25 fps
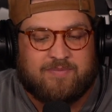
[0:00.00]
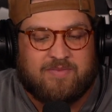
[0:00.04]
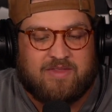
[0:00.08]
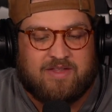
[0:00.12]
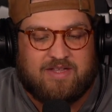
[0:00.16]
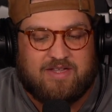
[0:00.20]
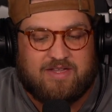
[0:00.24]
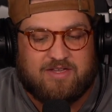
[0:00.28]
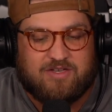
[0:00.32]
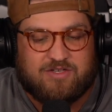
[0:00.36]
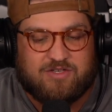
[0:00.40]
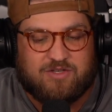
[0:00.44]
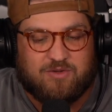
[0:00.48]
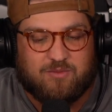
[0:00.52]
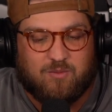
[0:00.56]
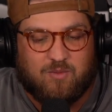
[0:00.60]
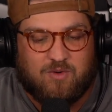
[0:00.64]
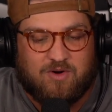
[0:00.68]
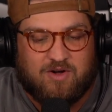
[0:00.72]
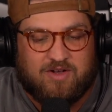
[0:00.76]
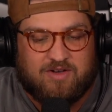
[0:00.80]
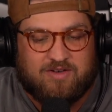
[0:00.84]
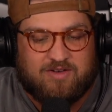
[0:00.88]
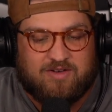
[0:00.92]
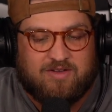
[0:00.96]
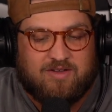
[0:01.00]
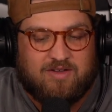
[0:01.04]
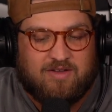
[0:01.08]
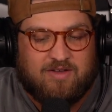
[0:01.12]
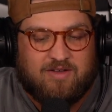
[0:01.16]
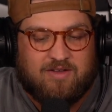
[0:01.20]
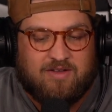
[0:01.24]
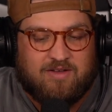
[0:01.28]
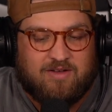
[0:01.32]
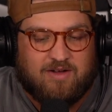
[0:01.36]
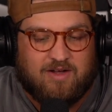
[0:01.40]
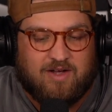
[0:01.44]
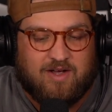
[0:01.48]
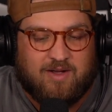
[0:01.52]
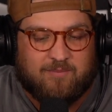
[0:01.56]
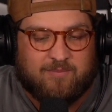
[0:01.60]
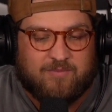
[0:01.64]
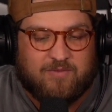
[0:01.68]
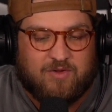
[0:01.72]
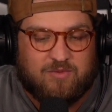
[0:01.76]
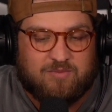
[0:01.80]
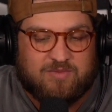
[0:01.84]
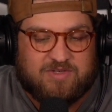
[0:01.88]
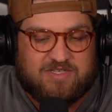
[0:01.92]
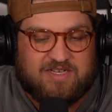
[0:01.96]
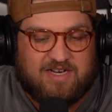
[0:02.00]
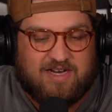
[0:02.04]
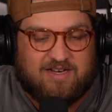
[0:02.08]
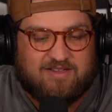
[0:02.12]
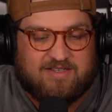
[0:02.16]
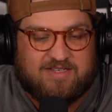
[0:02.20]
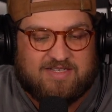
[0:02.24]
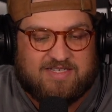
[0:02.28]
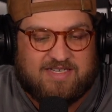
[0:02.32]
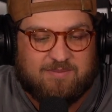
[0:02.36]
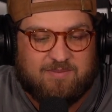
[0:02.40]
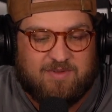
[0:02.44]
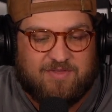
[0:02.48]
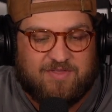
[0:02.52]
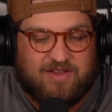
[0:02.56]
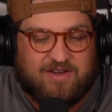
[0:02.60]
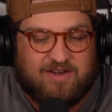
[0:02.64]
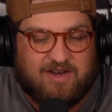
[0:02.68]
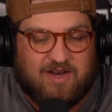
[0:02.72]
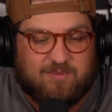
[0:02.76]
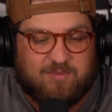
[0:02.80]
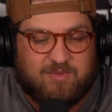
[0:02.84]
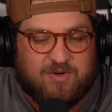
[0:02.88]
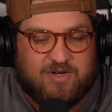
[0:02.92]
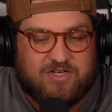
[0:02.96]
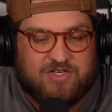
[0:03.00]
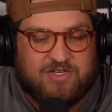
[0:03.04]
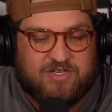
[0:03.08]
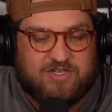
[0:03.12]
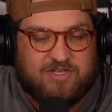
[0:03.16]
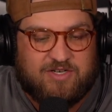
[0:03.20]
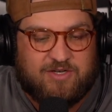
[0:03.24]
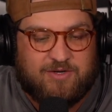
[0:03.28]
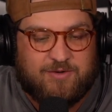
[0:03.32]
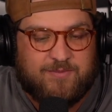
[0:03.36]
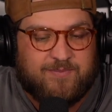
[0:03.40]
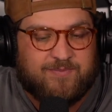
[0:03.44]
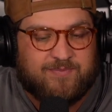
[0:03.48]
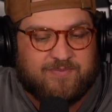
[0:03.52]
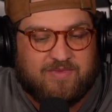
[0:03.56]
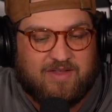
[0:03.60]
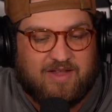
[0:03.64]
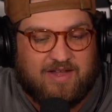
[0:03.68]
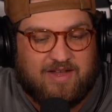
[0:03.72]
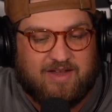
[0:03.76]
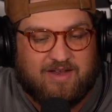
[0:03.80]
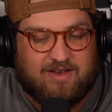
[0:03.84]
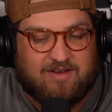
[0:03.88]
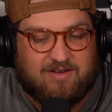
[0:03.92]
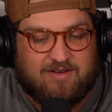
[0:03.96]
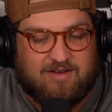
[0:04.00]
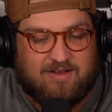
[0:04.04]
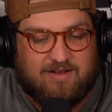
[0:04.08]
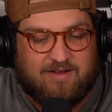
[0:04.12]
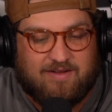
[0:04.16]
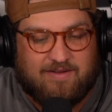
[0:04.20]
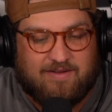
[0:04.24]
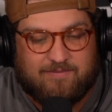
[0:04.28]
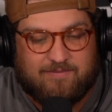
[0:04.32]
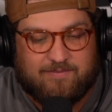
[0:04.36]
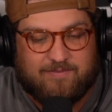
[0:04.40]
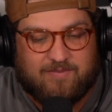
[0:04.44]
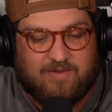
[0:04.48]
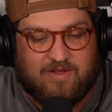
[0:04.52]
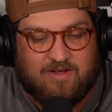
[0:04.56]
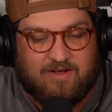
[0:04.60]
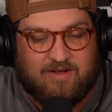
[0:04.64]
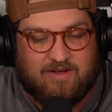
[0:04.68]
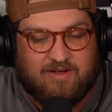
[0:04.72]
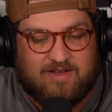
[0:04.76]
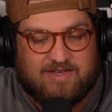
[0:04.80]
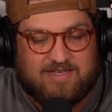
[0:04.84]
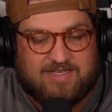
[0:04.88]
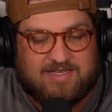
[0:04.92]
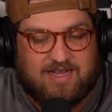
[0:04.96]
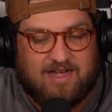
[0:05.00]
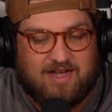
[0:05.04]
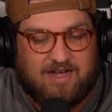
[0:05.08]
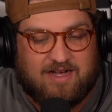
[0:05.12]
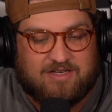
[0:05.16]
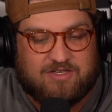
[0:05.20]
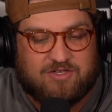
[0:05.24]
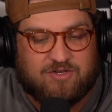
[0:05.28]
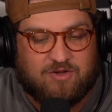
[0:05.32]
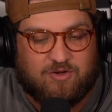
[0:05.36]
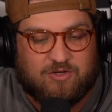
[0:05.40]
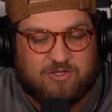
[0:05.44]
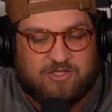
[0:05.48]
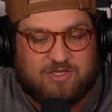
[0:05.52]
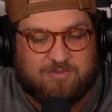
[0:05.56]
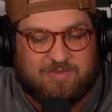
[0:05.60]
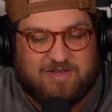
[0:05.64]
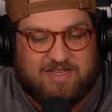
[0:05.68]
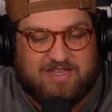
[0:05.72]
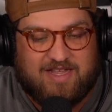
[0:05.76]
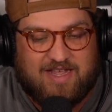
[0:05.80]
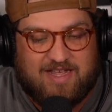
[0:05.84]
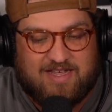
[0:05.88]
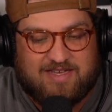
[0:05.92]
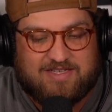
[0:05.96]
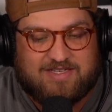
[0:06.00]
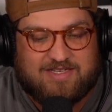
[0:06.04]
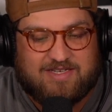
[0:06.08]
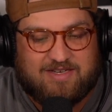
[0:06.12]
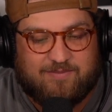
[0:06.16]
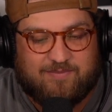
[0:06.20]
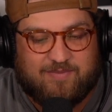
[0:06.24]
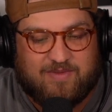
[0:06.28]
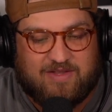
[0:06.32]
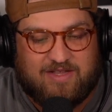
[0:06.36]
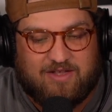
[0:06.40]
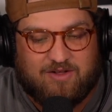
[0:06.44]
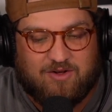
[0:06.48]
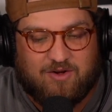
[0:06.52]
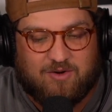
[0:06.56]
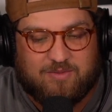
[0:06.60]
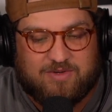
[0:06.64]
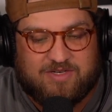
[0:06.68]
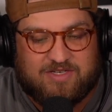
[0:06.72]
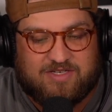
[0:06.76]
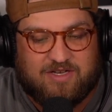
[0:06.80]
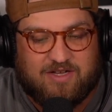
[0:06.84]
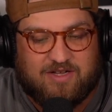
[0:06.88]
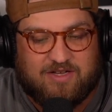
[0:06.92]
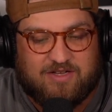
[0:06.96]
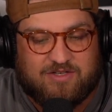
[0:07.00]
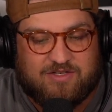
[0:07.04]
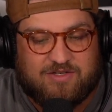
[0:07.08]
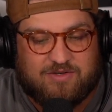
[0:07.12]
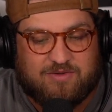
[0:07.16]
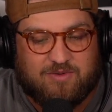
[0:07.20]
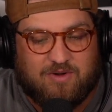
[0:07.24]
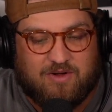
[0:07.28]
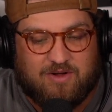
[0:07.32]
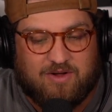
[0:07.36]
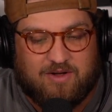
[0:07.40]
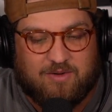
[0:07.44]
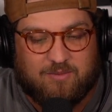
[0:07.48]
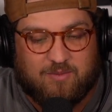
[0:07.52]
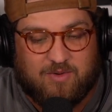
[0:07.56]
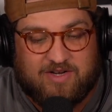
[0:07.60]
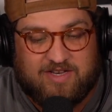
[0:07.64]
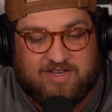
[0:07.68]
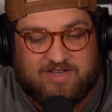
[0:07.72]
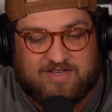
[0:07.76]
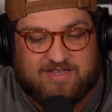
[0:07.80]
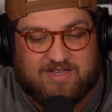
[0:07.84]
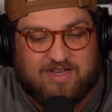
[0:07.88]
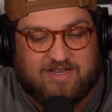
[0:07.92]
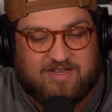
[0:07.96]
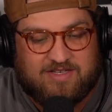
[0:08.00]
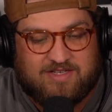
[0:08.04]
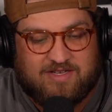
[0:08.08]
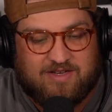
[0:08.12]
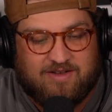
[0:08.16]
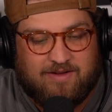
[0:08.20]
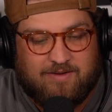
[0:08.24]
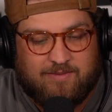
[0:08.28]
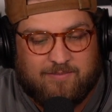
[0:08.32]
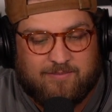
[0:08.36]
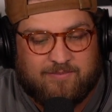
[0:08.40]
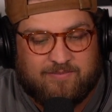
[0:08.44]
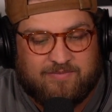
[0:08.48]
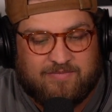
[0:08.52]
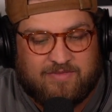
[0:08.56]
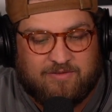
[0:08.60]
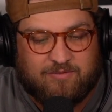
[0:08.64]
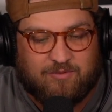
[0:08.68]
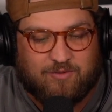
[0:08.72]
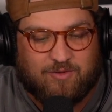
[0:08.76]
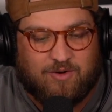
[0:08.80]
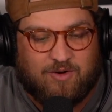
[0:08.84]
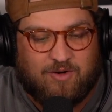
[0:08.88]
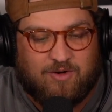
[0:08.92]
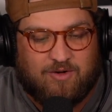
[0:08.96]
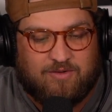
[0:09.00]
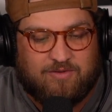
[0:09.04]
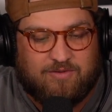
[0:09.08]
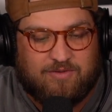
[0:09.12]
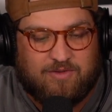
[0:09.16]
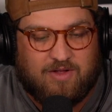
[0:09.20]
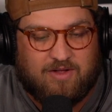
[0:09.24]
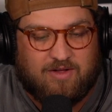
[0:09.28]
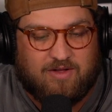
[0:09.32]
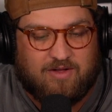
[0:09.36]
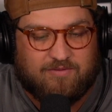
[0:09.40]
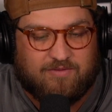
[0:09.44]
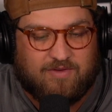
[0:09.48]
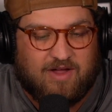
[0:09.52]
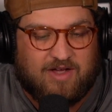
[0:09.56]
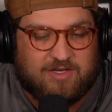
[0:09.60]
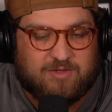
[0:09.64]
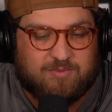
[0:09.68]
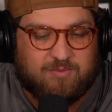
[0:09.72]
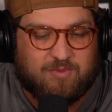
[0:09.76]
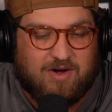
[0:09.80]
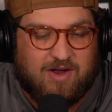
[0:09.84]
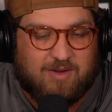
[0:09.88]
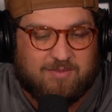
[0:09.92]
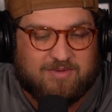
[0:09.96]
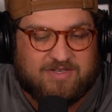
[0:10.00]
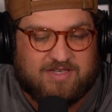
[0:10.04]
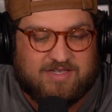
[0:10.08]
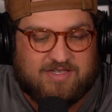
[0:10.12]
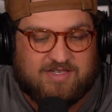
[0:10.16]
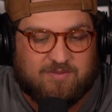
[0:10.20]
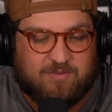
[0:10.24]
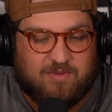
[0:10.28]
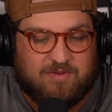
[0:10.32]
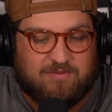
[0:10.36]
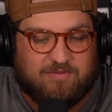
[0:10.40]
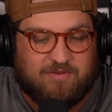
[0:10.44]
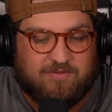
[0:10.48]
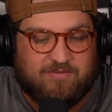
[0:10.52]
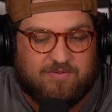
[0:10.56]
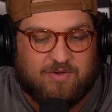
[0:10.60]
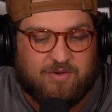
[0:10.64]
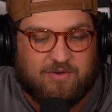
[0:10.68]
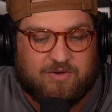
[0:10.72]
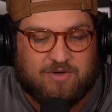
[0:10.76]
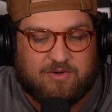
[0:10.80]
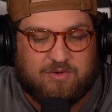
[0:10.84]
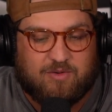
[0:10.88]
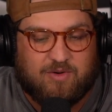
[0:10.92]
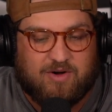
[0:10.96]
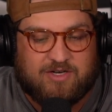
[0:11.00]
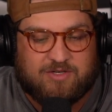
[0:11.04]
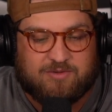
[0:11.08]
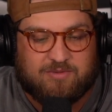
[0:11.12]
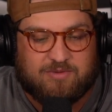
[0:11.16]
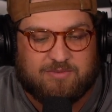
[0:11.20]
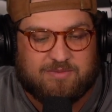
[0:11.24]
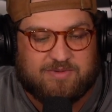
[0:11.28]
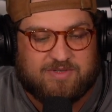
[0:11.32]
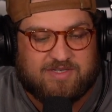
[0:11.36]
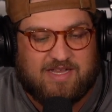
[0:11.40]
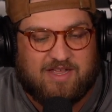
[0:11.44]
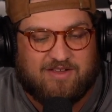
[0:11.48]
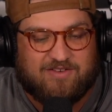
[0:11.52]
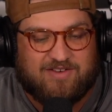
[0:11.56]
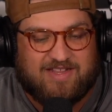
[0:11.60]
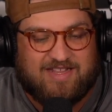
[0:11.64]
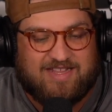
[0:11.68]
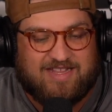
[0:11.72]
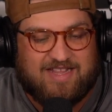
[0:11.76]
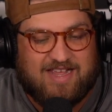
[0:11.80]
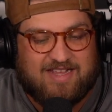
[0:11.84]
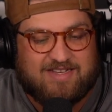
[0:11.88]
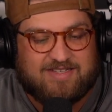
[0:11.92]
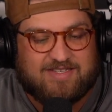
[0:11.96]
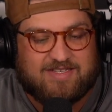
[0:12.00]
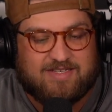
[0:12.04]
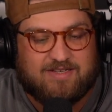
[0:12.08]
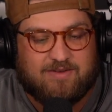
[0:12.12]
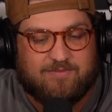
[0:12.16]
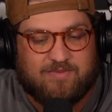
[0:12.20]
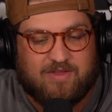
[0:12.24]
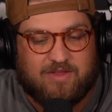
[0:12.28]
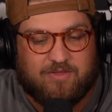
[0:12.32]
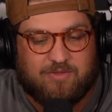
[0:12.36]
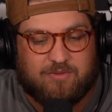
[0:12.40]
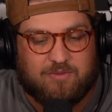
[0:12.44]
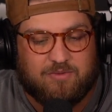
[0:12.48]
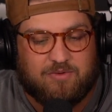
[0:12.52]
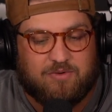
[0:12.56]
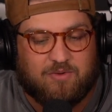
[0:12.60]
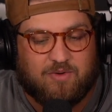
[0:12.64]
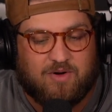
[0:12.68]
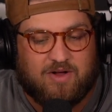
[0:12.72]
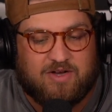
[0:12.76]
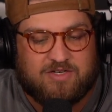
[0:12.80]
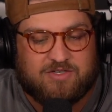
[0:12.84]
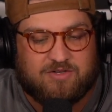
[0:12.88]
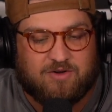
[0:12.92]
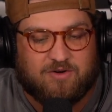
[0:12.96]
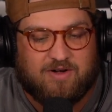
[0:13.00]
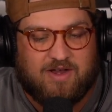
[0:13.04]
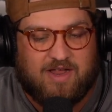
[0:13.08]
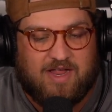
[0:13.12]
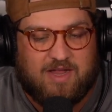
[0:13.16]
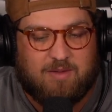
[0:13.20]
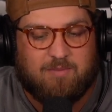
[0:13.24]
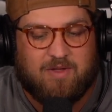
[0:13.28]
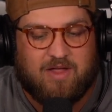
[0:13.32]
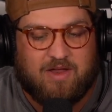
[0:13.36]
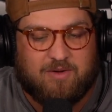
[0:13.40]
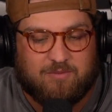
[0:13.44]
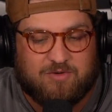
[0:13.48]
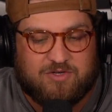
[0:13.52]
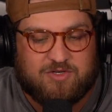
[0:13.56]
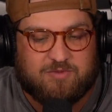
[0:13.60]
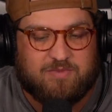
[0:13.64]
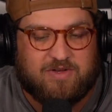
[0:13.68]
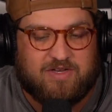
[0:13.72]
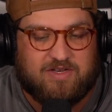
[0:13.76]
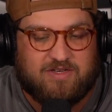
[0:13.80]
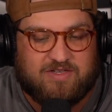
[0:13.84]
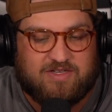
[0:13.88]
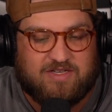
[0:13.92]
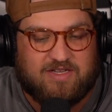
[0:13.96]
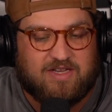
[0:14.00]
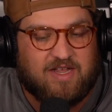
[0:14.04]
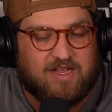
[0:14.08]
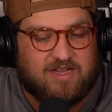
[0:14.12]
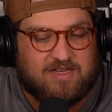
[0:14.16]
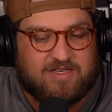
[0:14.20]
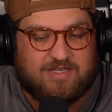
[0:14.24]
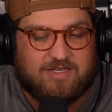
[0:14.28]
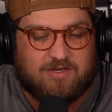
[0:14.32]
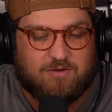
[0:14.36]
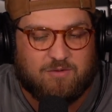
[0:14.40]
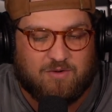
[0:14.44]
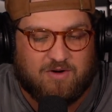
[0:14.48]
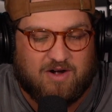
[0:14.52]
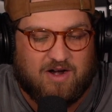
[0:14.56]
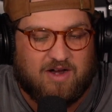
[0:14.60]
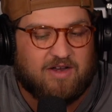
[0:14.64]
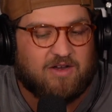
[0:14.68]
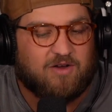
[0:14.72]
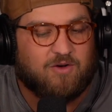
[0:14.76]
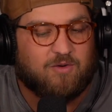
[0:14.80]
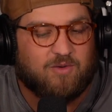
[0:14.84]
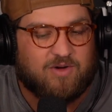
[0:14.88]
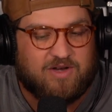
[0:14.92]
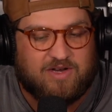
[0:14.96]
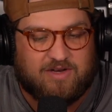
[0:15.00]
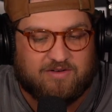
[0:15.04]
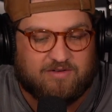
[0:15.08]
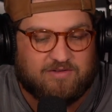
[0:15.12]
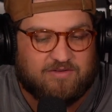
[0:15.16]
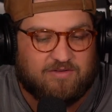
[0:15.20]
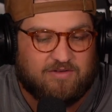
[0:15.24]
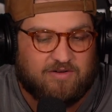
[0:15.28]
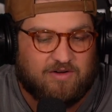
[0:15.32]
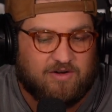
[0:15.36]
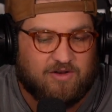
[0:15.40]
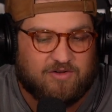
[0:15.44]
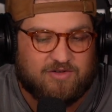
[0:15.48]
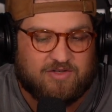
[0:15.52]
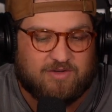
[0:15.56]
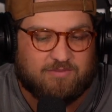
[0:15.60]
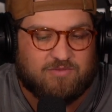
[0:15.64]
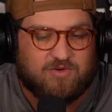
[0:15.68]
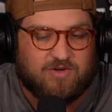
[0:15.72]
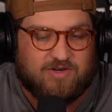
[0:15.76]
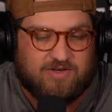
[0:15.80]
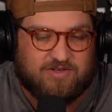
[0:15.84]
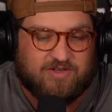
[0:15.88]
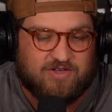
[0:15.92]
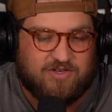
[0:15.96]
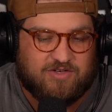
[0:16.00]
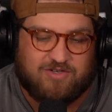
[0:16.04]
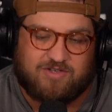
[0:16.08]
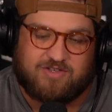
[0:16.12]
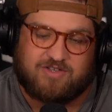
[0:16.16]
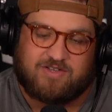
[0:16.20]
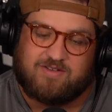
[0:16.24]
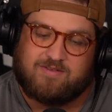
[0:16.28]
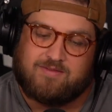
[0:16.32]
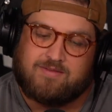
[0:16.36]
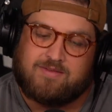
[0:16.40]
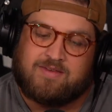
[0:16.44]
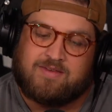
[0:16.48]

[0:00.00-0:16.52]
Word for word: He is the one um, whom Silas, Timothy, and I preach to you. And uh, as God's ultimate yes, he always does uh, what he says. For all the, of God's promises have been fulfilled in Christ with a resounding yes, and through Christ our amen, which means yes or I agree in you know some translations,